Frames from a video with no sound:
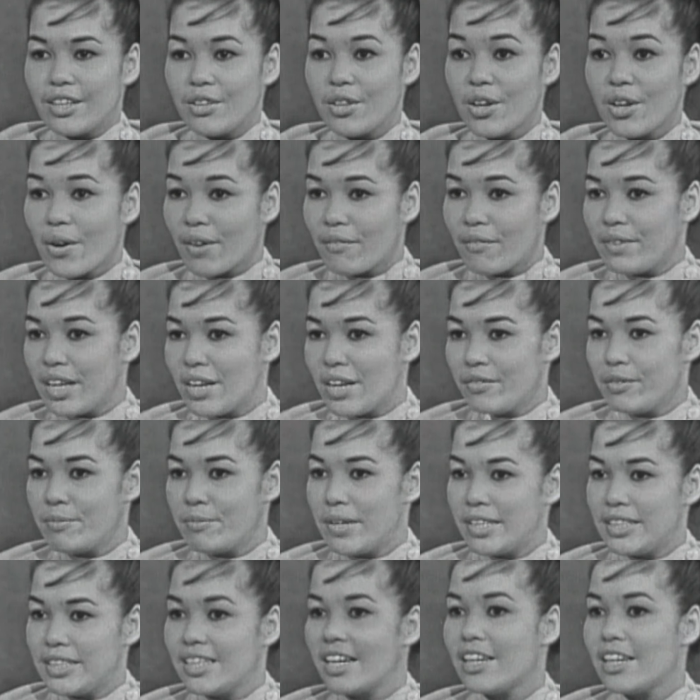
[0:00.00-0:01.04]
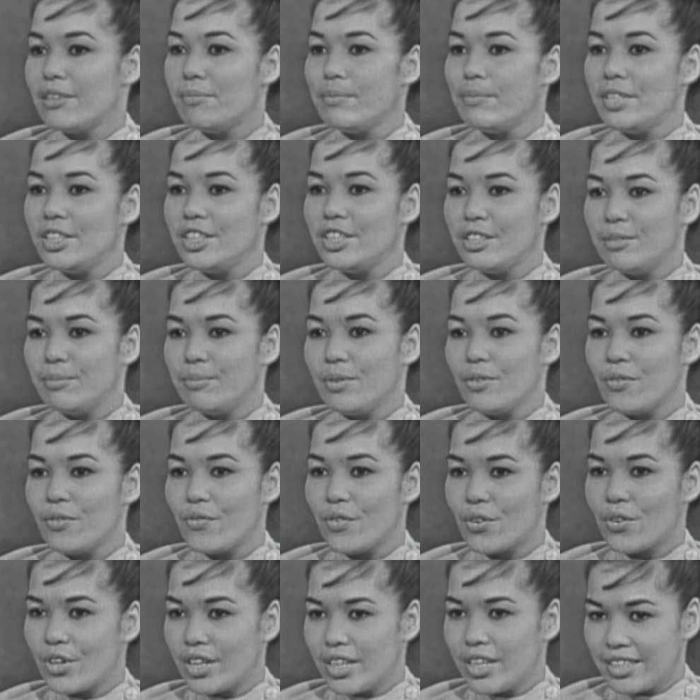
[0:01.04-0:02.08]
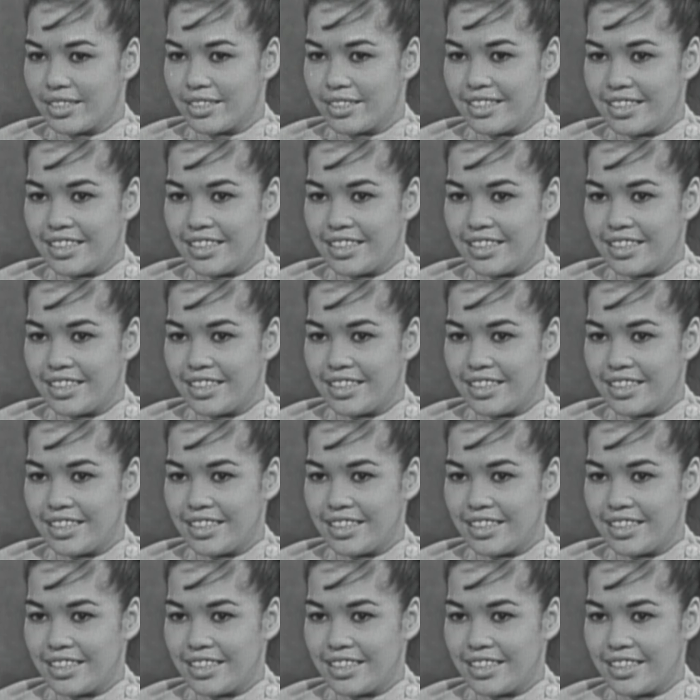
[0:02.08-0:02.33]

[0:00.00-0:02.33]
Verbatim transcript: Although I've never met Don Ameche before,